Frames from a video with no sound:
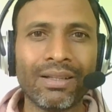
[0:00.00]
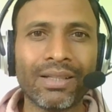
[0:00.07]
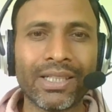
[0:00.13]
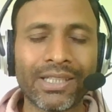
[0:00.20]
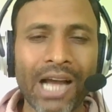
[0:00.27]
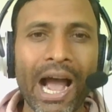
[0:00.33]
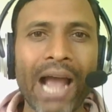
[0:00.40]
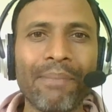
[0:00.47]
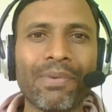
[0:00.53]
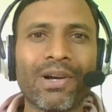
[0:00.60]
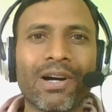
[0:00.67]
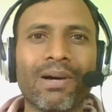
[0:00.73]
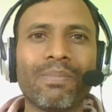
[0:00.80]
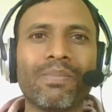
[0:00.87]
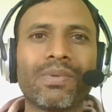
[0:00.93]
The time
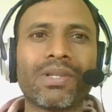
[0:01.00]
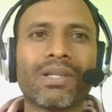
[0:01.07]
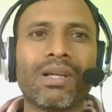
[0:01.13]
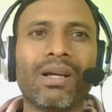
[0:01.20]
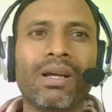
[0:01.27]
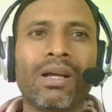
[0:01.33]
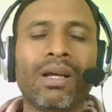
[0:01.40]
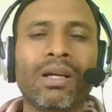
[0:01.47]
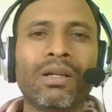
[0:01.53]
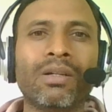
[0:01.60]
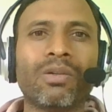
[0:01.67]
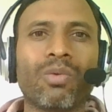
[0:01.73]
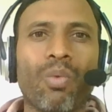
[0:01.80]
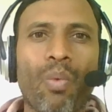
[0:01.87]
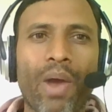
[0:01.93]
comes
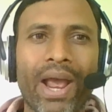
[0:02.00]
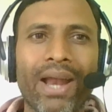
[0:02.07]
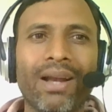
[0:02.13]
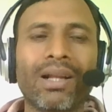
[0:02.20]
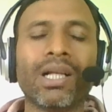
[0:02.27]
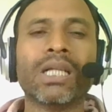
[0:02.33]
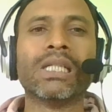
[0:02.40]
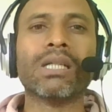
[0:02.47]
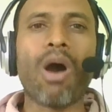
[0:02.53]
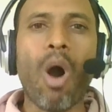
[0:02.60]
when